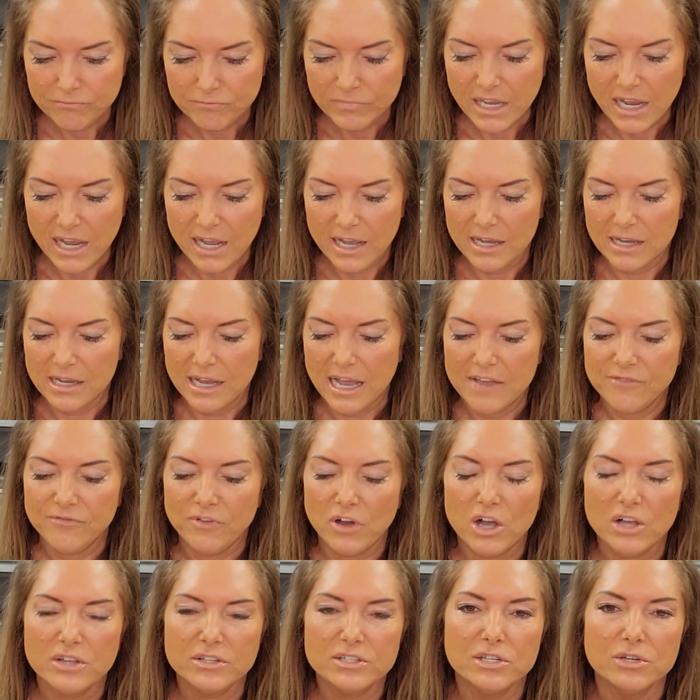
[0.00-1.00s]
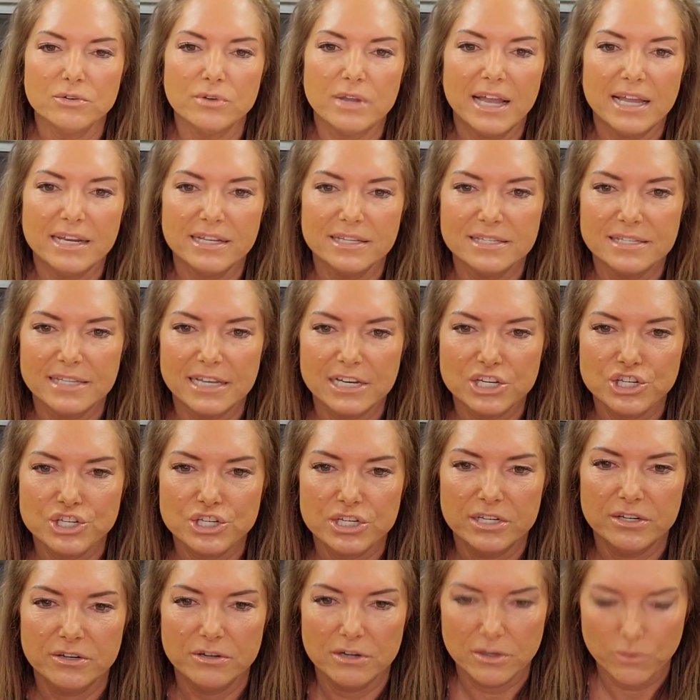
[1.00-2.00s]
I've also got a
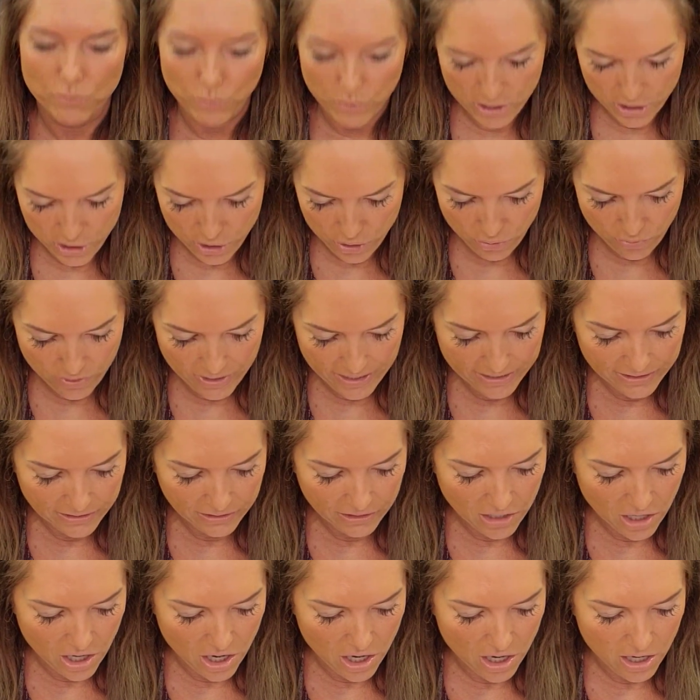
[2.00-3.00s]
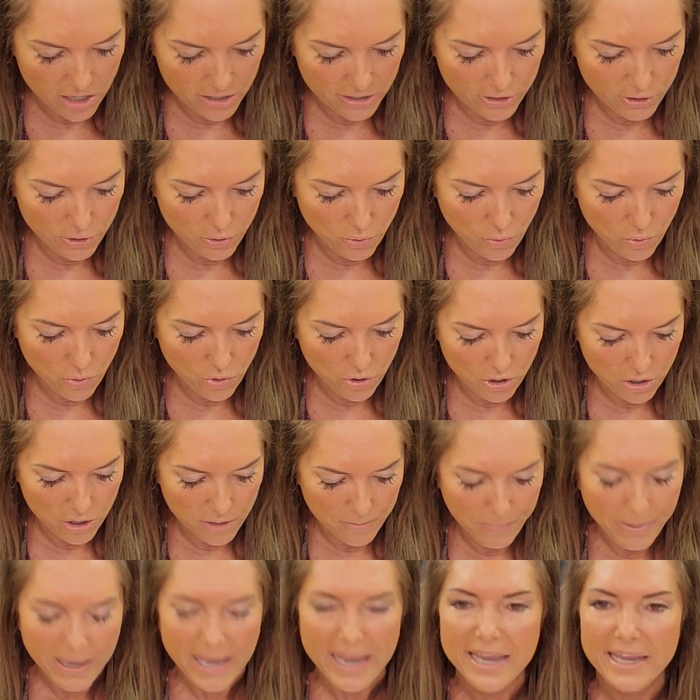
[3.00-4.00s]
section where you can log
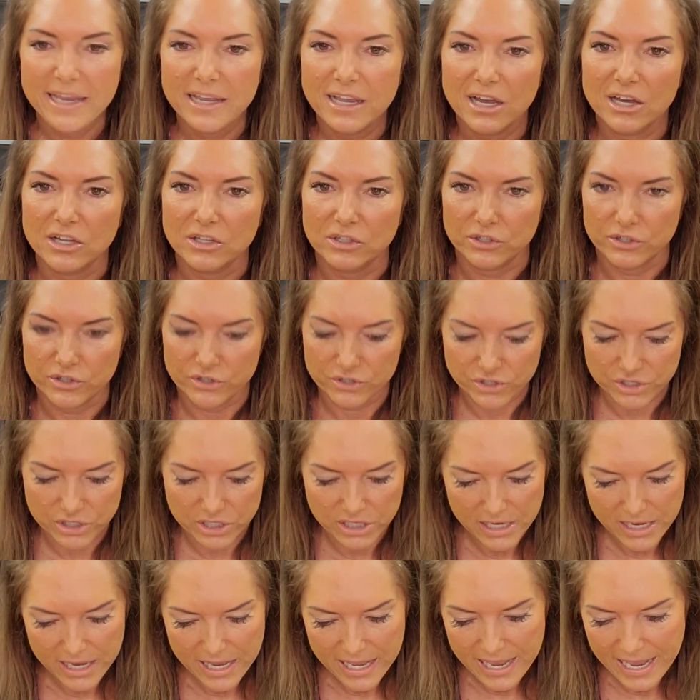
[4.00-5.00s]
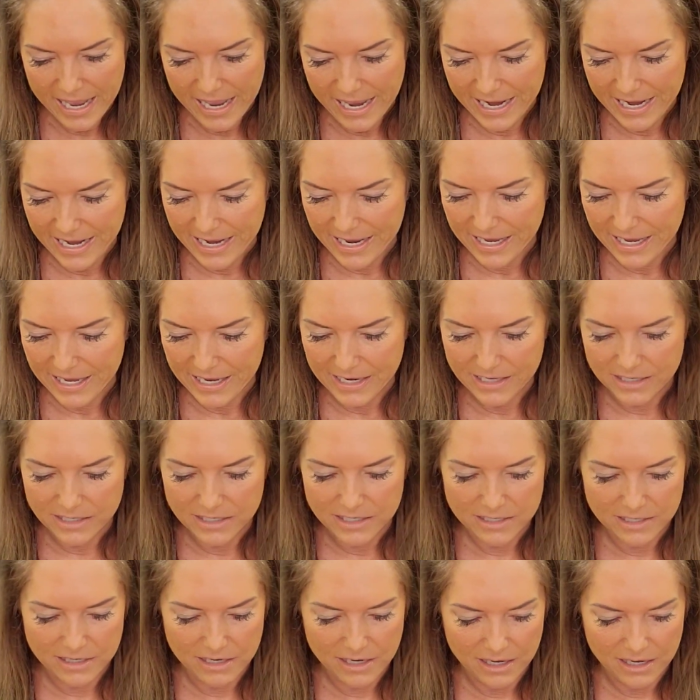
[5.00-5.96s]
your paint colors and